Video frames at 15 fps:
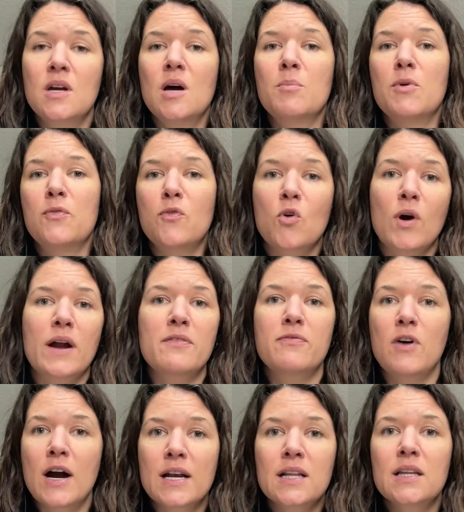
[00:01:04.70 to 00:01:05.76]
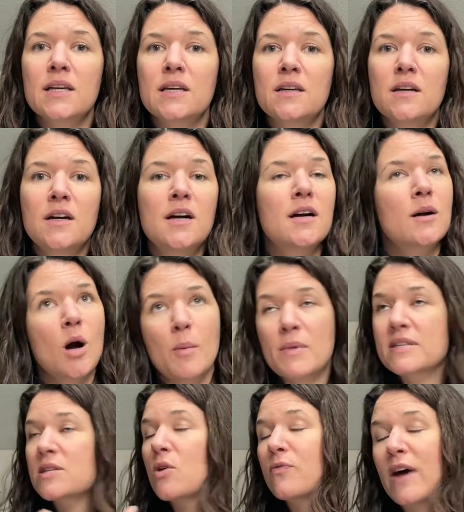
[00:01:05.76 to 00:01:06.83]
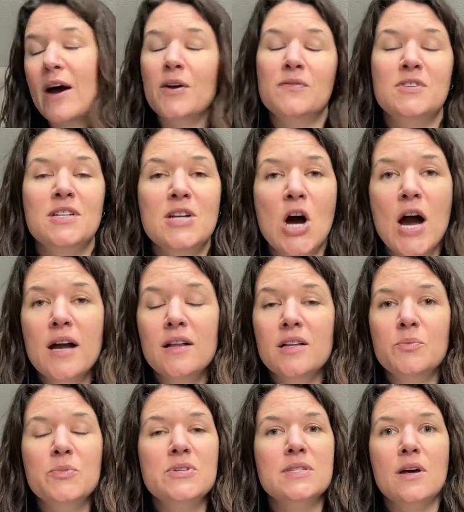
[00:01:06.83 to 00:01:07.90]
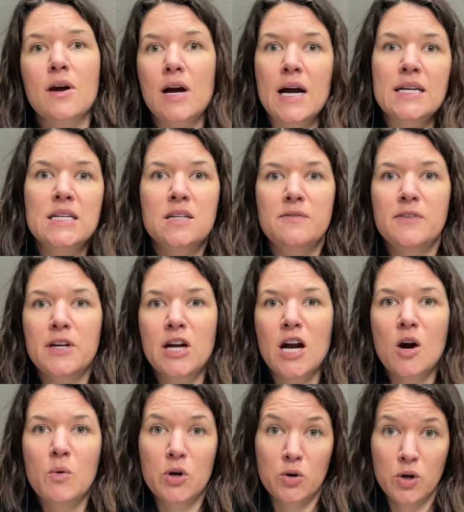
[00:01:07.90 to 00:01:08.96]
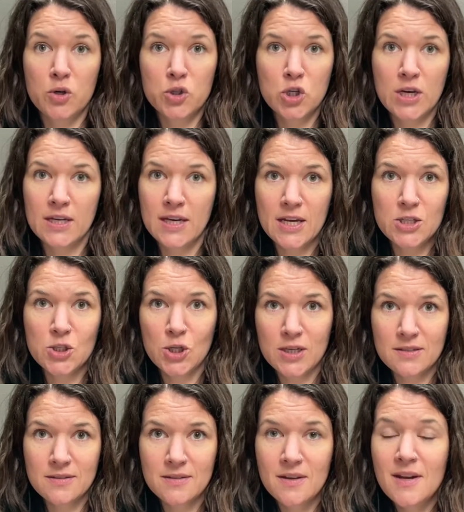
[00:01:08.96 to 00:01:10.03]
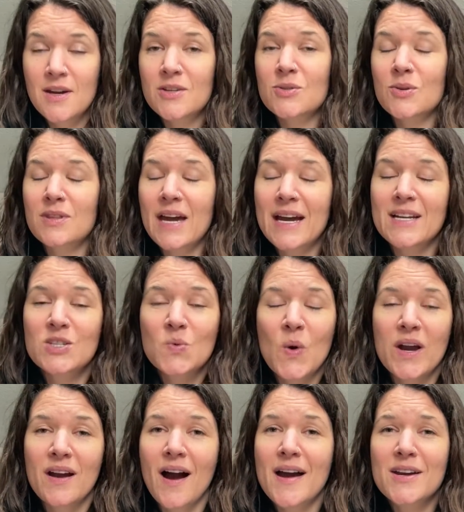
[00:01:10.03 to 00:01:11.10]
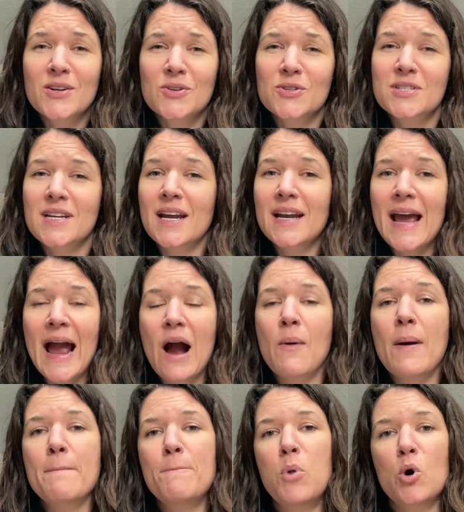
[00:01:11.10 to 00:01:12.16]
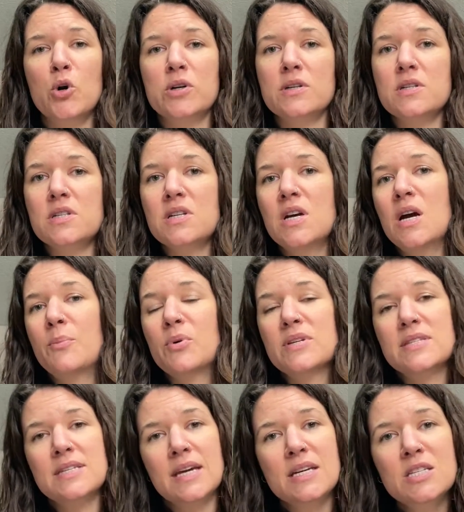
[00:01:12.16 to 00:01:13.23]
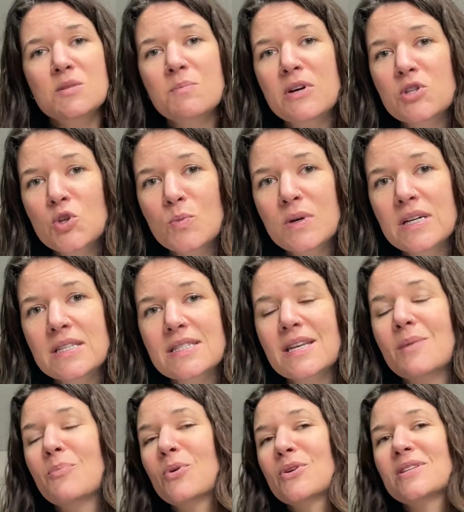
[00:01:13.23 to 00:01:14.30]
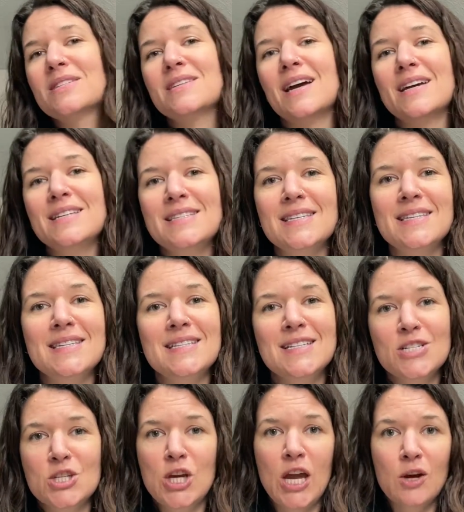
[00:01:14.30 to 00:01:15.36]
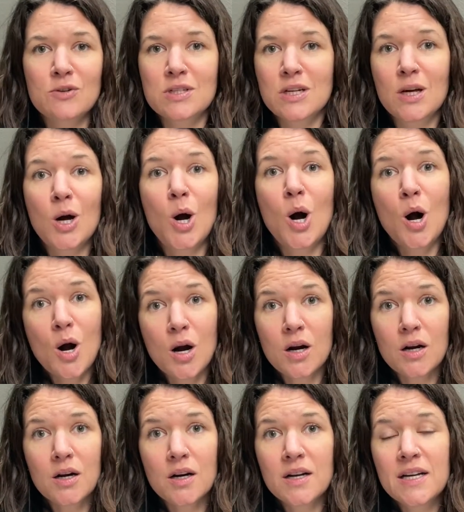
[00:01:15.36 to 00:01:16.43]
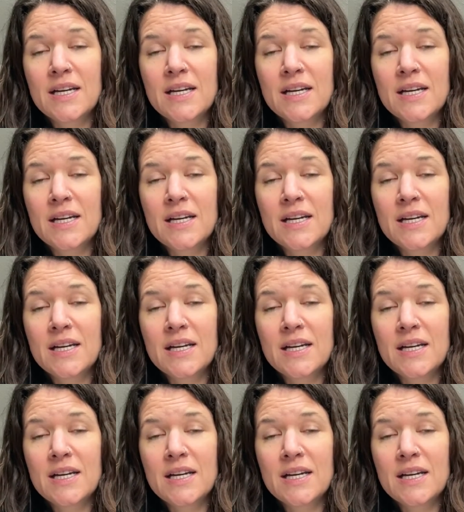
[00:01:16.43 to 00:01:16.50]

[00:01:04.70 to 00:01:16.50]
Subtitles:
before I finally got myself out of denial and was like, I need to figure out what crochet gauge is. So that is why I understand how important precise measurements and precise stitch counting are